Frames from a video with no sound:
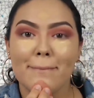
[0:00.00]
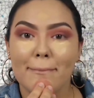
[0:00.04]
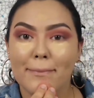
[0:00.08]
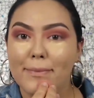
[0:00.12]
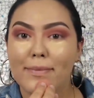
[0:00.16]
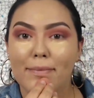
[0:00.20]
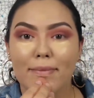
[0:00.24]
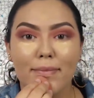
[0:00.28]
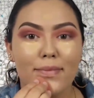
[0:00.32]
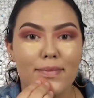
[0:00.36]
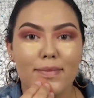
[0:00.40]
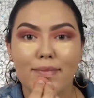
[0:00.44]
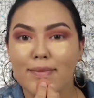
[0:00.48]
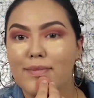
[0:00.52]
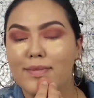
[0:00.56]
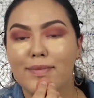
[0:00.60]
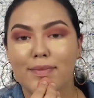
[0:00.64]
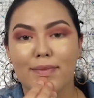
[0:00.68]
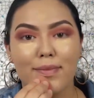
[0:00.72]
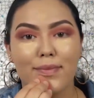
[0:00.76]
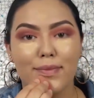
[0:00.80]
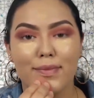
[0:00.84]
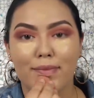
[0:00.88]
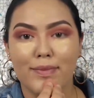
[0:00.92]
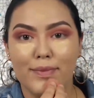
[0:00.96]
And of
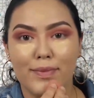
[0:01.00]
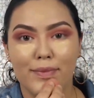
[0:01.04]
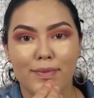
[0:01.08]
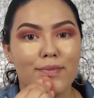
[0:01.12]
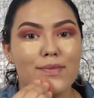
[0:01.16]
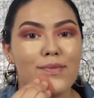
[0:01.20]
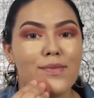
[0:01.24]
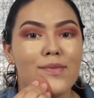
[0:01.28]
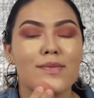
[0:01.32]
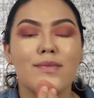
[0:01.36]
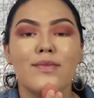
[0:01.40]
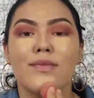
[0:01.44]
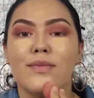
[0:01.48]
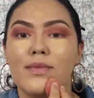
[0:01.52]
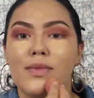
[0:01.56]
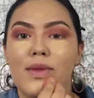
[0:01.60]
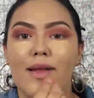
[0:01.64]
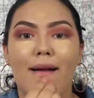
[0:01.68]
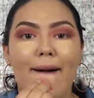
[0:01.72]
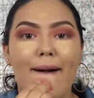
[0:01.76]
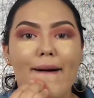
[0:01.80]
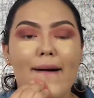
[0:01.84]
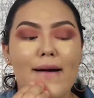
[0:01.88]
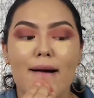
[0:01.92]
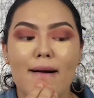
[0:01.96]
course, taking
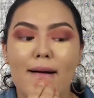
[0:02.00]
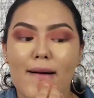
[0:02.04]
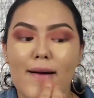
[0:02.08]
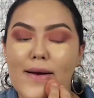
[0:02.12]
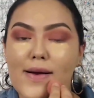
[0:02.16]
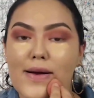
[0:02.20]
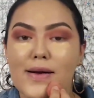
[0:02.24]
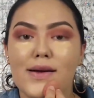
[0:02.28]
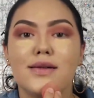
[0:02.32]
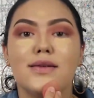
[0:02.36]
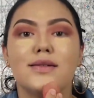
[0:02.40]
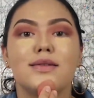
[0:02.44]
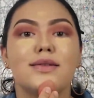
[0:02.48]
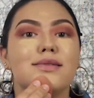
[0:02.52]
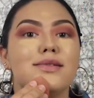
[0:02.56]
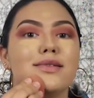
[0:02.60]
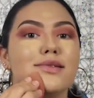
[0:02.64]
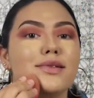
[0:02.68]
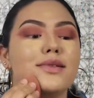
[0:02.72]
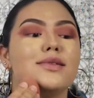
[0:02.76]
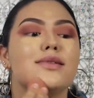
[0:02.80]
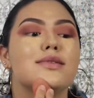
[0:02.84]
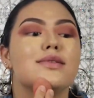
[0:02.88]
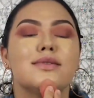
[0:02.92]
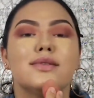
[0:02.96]
my Morphe sponge,
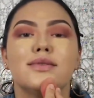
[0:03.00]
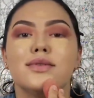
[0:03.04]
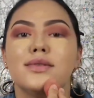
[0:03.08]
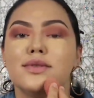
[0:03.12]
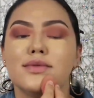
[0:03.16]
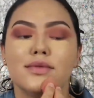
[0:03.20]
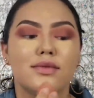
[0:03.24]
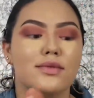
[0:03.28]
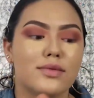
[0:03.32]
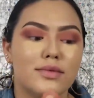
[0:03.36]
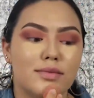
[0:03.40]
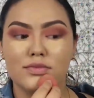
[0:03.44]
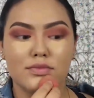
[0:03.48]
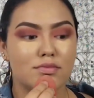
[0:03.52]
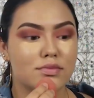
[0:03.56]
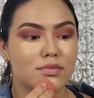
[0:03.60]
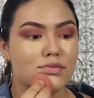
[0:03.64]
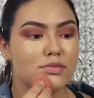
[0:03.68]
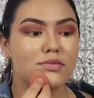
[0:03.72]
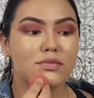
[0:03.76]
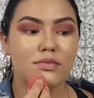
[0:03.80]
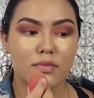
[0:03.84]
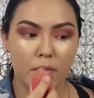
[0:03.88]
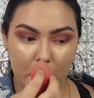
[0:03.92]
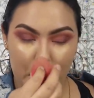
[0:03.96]
I'm just using
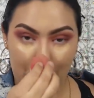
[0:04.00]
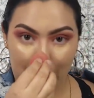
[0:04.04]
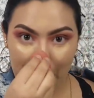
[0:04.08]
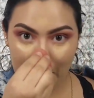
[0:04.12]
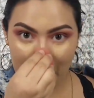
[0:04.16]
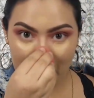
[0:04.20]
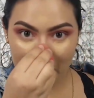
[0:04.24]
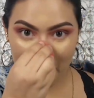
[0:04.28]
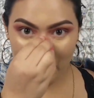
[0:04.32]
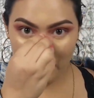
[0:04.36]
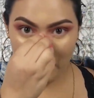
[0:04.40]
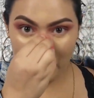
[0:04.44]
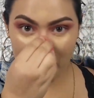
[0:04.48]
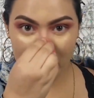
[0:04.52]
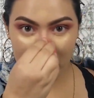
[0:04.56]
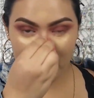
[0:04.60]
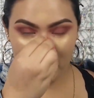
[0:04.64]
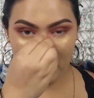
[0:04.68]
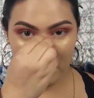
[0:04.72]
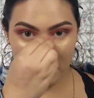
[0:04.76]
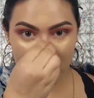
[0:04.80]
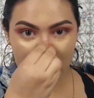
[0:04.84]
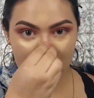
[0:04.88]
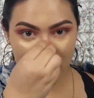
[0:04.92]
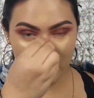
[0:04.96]
that to blend
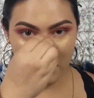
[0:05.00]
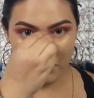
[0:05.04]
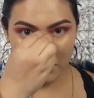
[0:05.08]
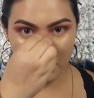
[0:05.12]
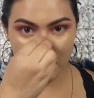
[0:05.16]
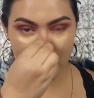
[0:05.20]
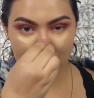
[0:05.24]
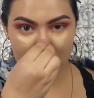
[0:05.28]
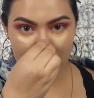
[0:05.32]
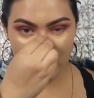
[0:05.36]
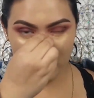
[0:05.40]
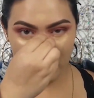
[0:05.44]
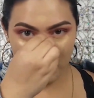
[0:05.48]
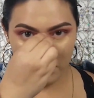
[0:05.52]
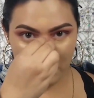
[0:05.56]
everything out.